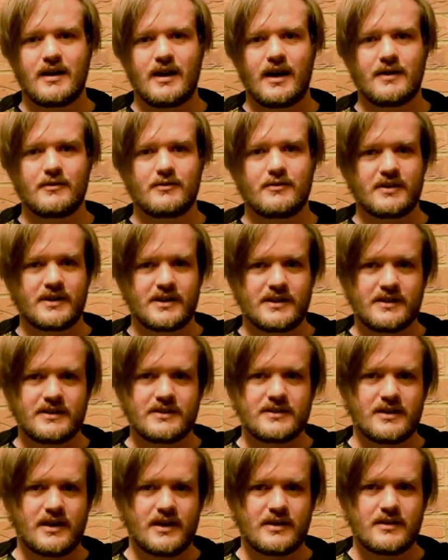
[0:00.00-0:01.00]
I'm going to get
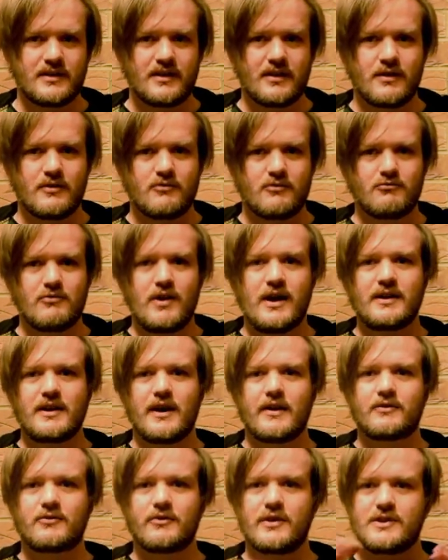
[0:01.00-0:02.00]
into that right
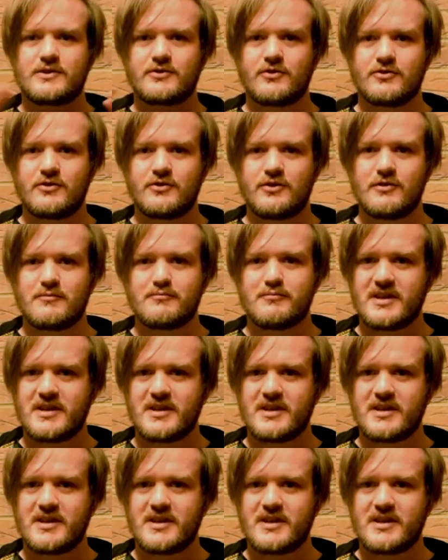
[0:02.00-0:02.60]
after I show you